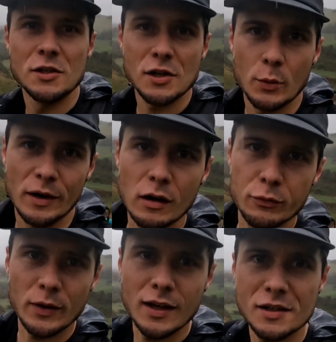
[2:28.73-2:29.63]
So we're
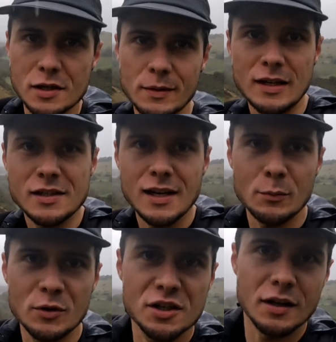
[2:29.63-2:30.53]
halfway in, so it is
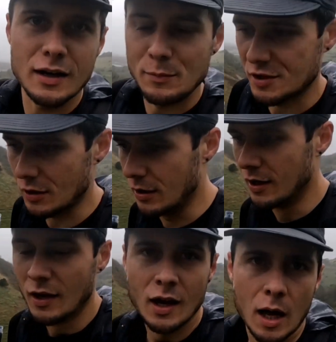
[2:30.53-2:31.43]
sandwich time. So I'm
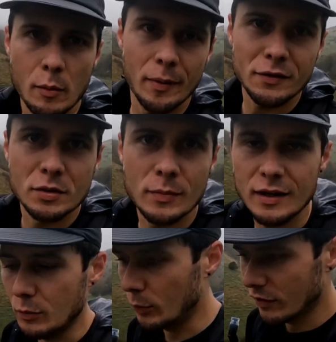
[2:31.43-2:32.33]
about to
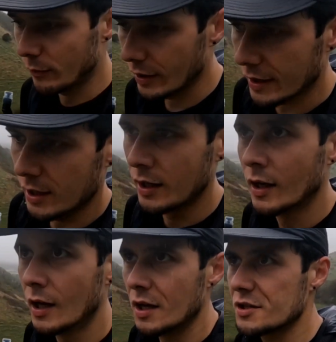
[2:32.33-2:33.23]
meet one of my
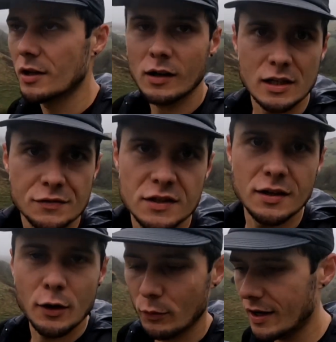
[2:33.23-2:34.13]
targets for
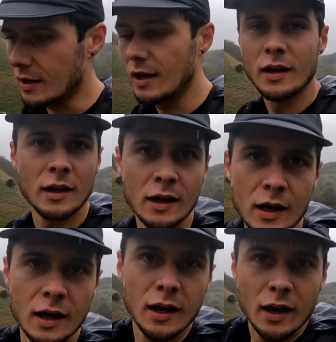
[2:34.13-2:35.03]
today already,
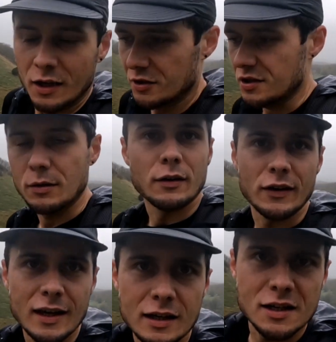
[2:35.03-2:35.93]
just to have
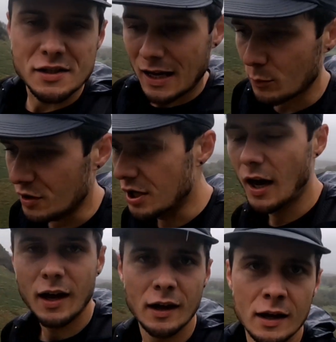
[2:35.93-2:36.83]
eaten a sandwich.
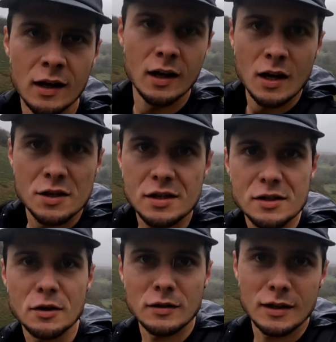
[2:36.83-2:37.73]
So
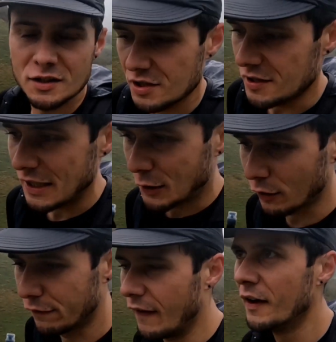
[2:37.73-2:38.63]
that's a good thing, just to tick
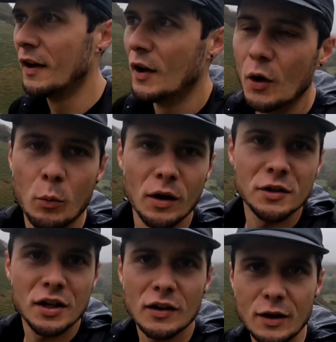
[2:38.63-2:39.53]
off one
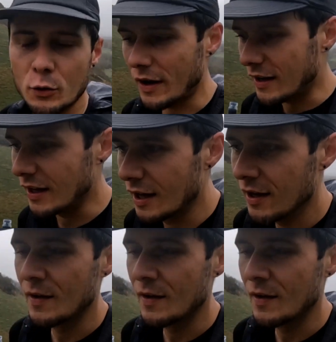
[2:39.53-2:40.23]
target already.